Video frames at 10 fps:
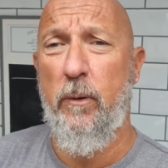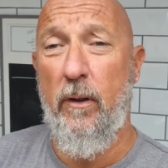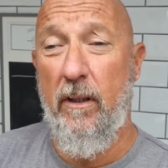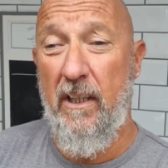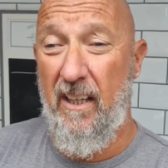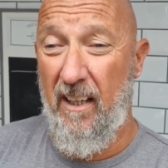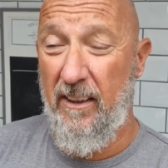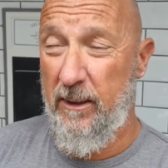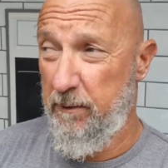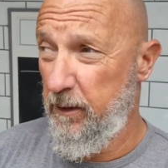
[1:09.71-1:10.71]
But
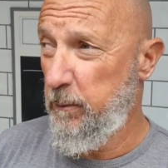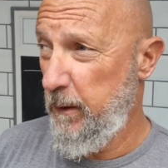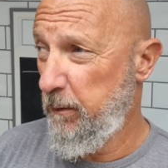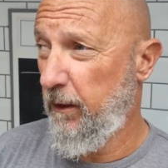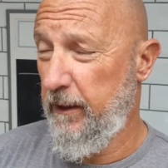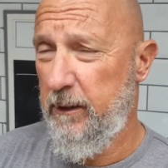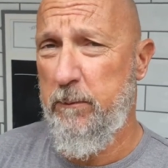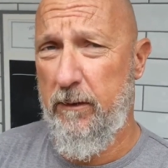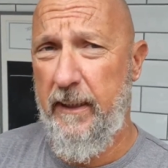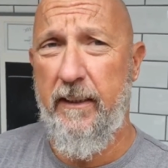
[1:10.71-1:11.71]
there's a few people on this
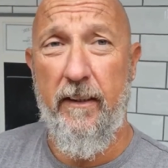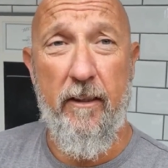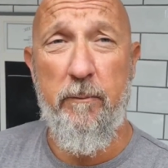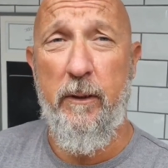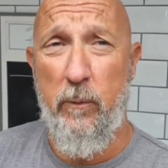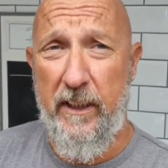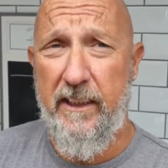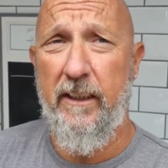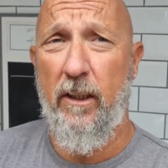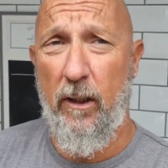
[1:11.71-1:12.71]
marina that have been
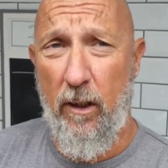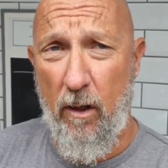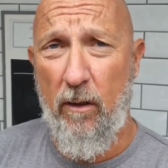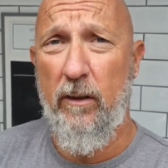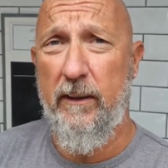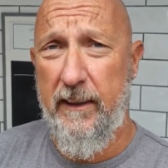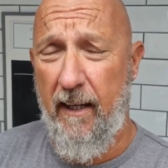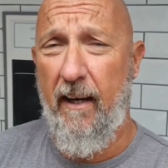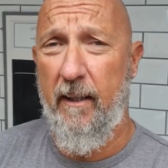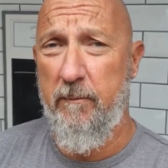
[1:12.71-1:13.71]
waiting a long
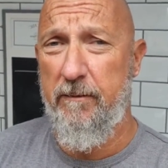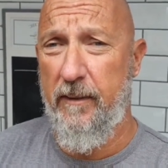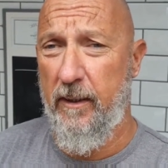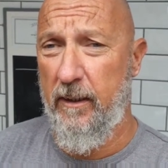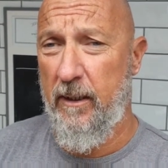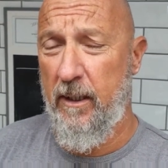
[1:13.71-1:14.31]
time for